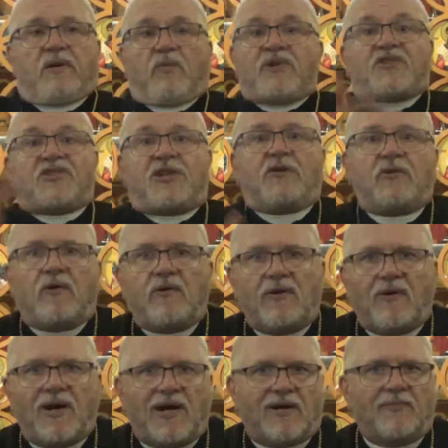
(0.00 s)
We still don't
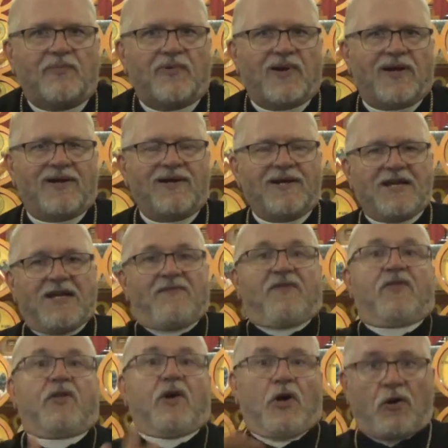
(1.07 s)
know how to pray,
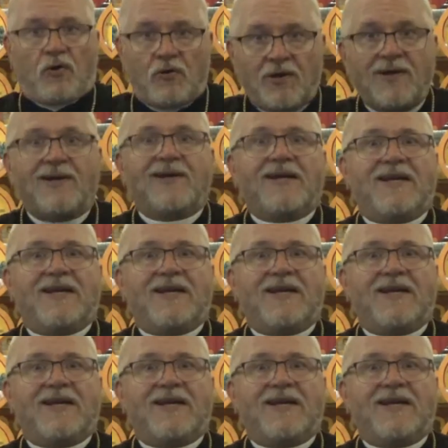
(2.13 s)
even though